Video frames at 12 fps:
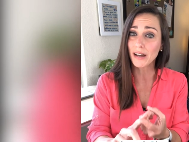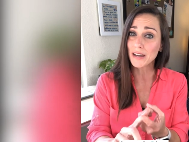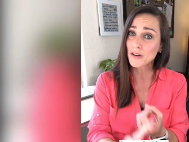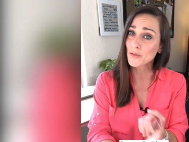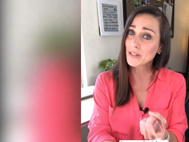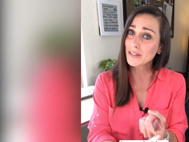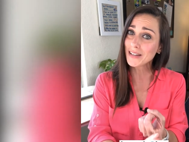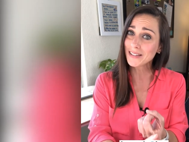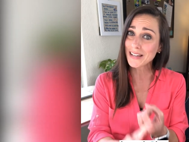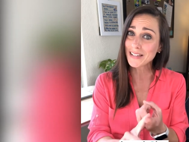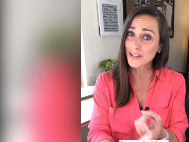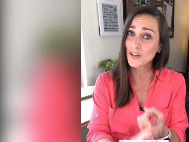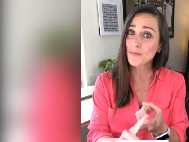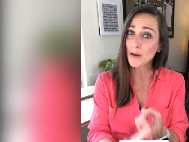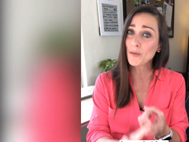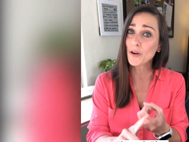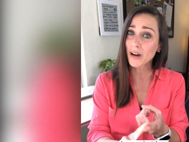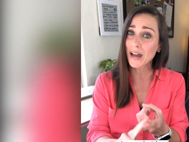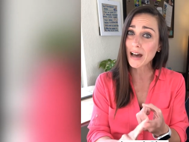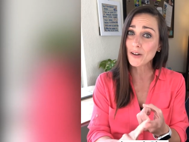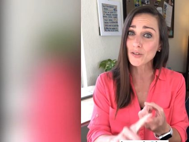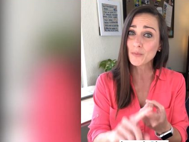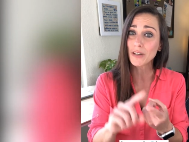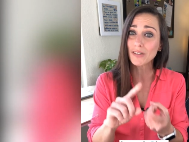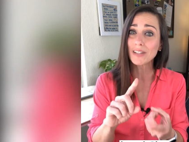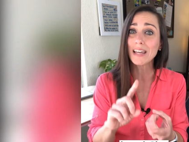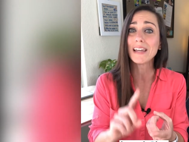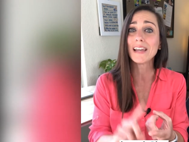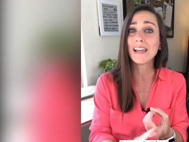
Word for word: I increase the intensity of my workouts because they